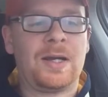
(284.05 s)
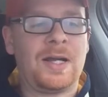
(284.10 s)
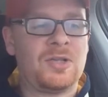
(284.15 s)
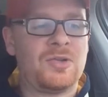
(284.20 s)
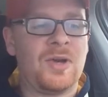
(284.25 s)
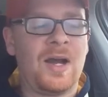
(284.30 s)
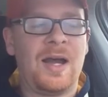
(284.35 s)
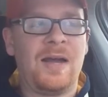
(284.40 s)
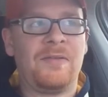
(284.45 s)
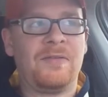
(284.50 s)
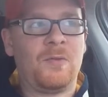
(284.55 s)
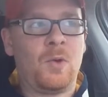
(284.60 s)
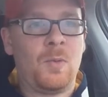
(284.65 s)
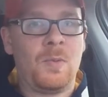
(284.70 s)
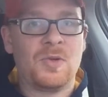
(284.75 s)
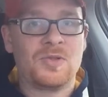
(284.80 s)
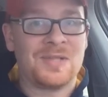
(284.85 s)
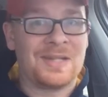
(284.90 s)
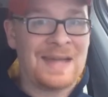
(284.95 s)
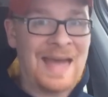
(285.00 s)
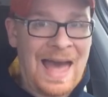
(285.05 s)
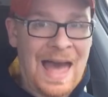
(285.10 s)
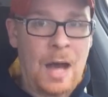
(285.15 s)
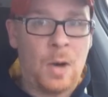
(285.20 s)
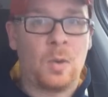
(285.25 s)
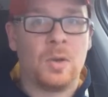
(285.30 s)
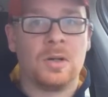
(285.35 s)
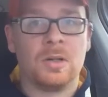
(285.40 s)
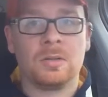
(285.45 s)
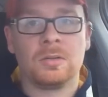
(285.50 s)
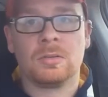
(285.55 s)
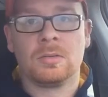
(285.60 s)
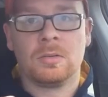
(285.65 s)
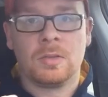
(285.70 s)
I drive almost an hour